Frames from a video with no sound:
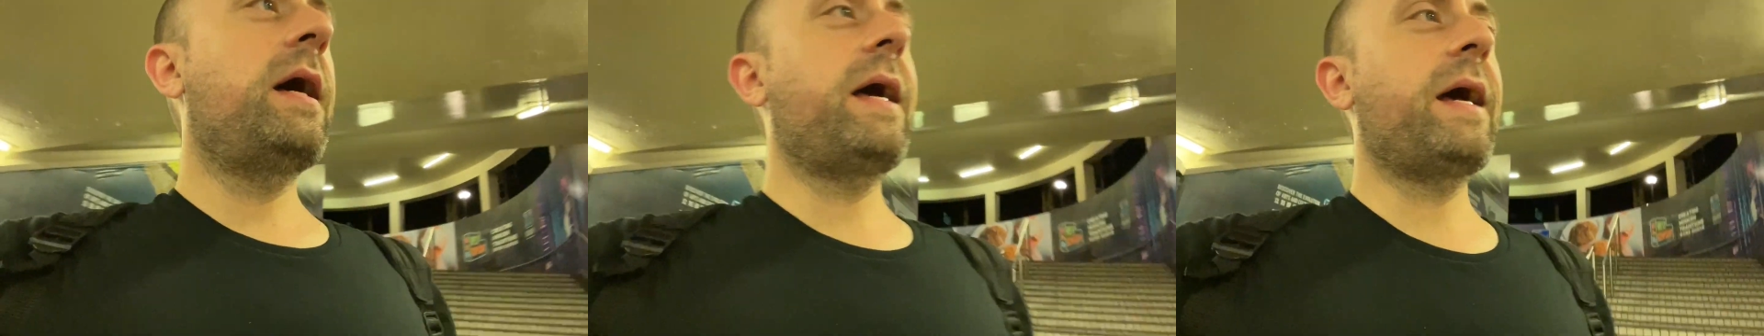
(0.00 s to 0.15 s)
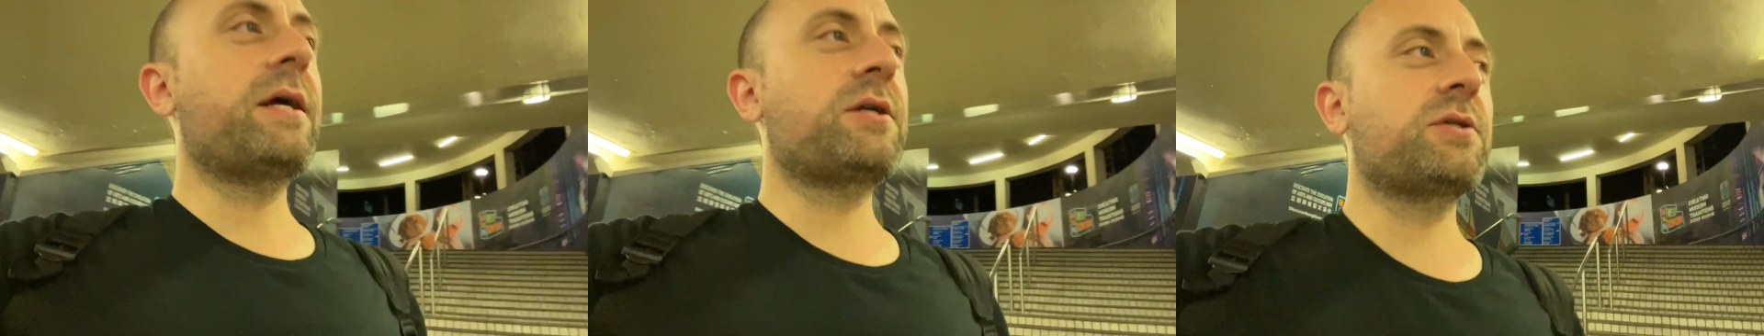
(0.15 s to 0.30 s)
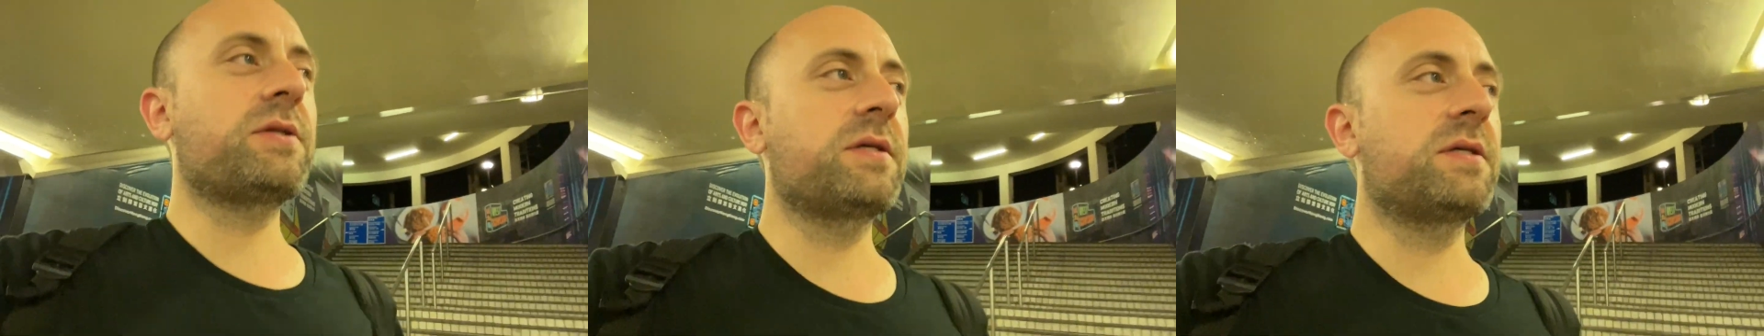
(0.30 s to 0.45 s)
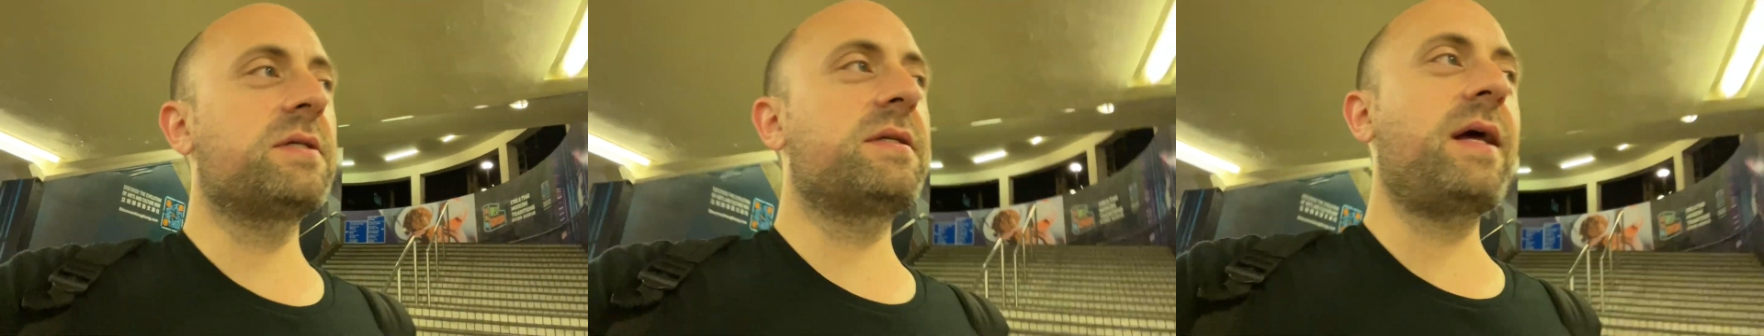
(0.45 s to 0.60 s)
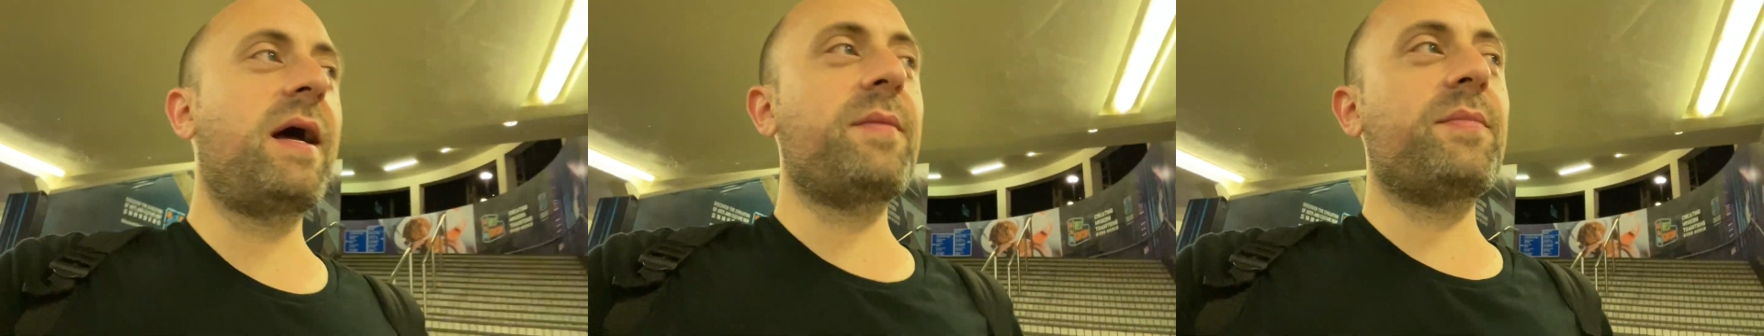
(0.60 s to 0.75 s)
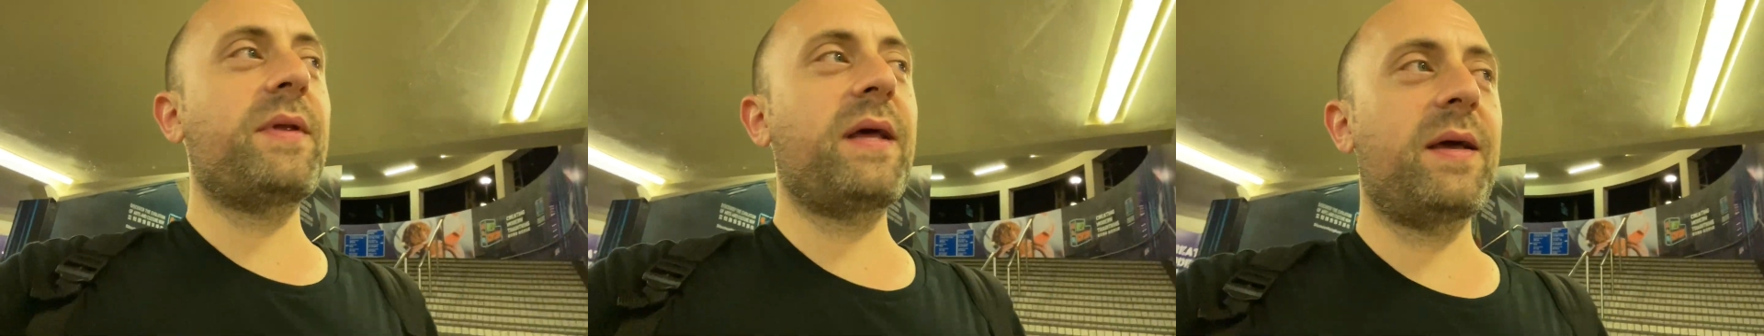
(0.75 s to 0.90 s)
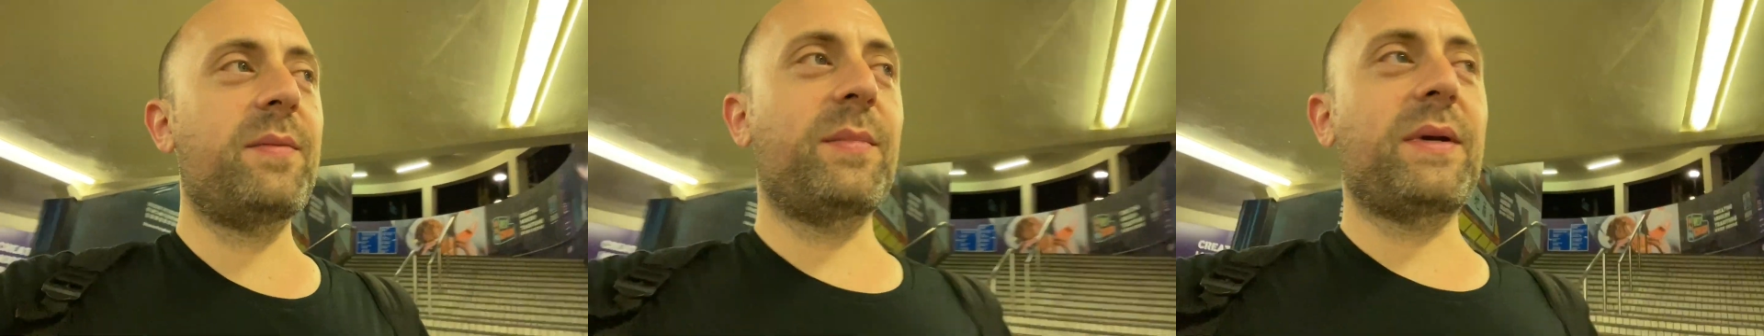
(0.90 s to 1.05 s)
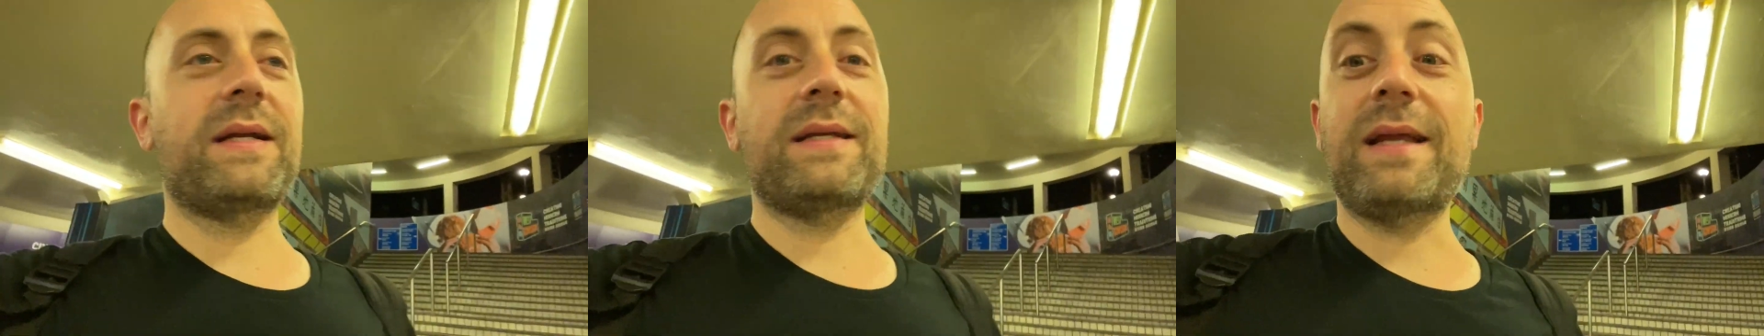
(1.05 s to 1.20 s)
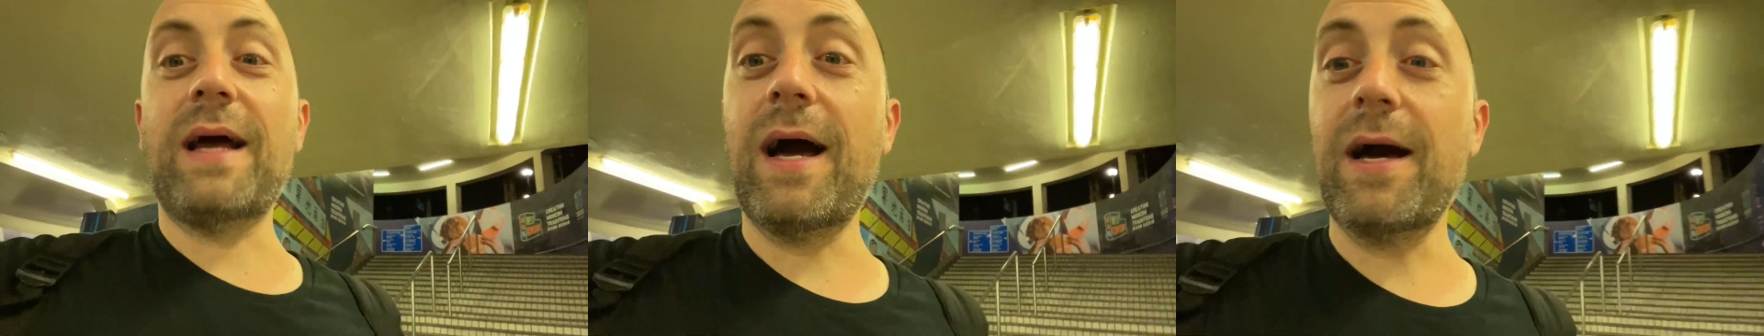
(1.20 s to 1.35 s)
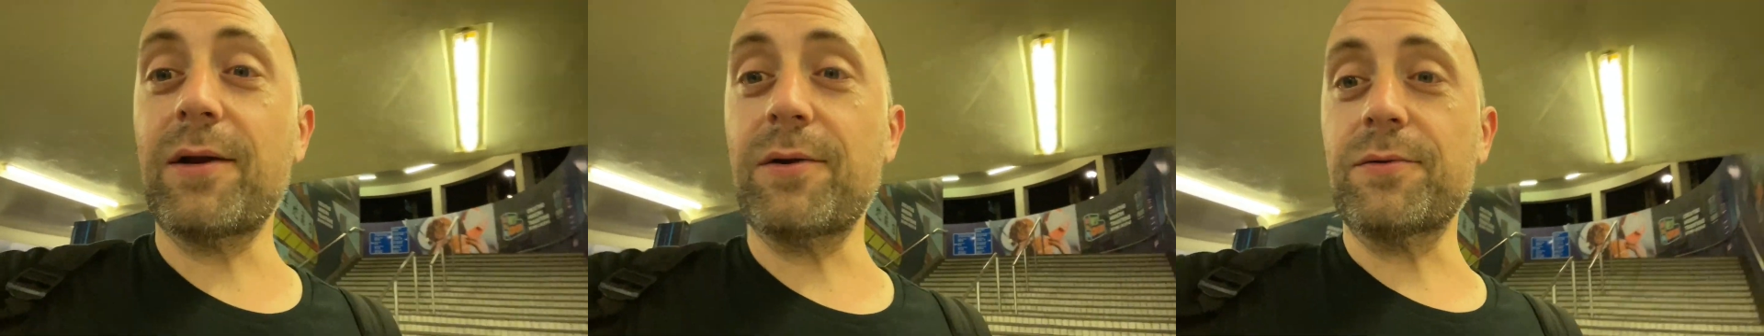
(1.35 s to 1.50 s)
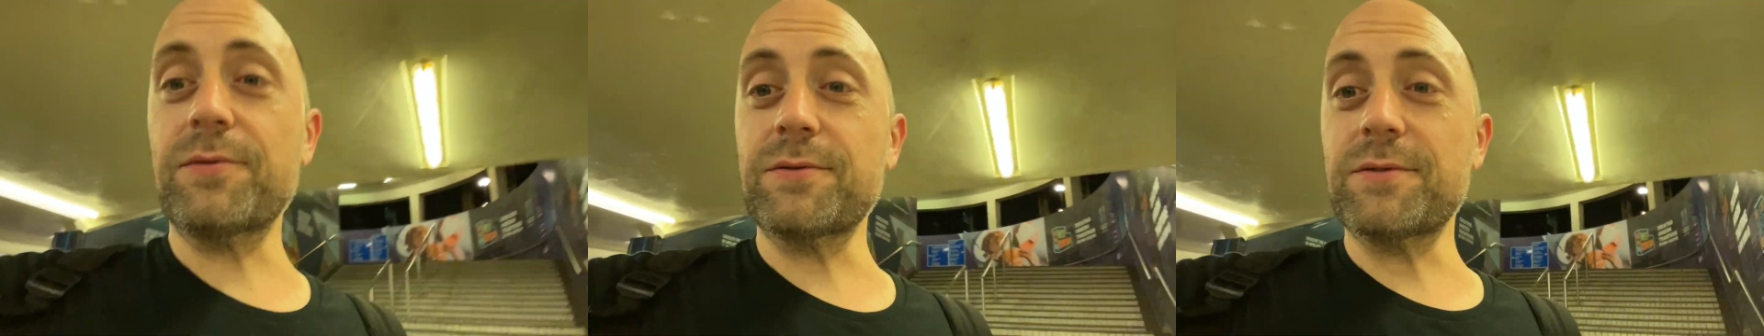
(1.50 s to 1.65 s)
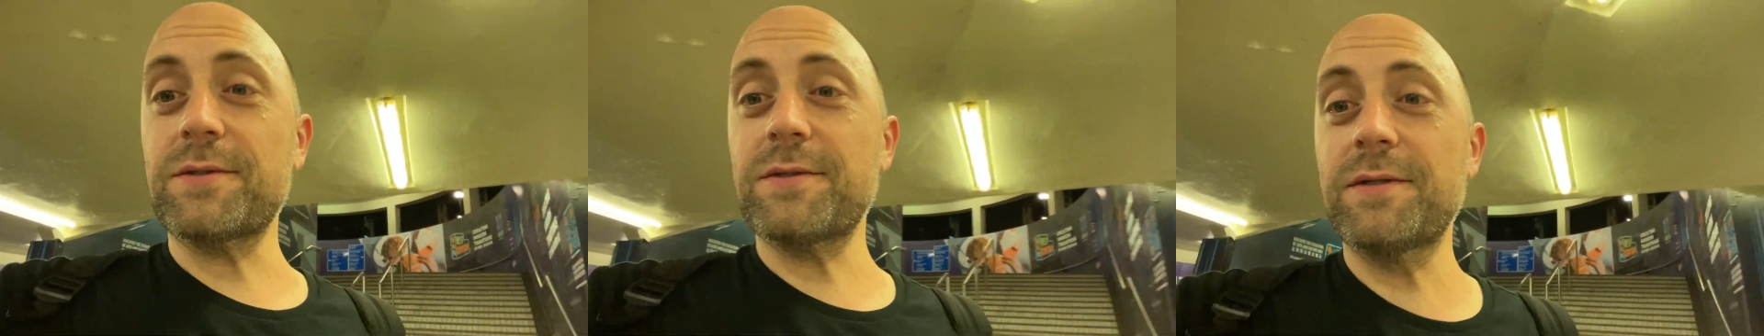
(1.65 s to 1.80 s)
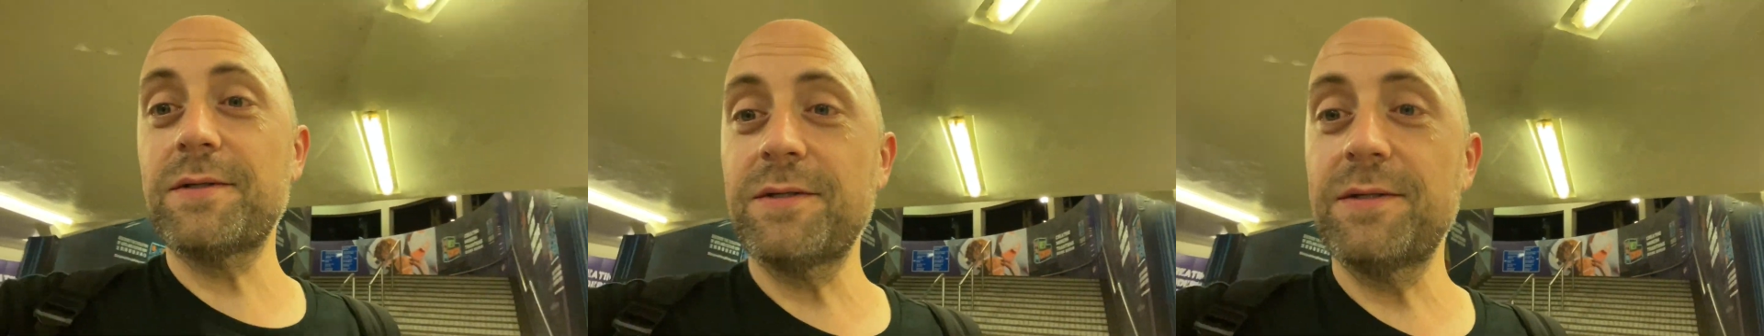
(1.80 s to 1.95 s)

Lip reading: actually stopped at McDonald's,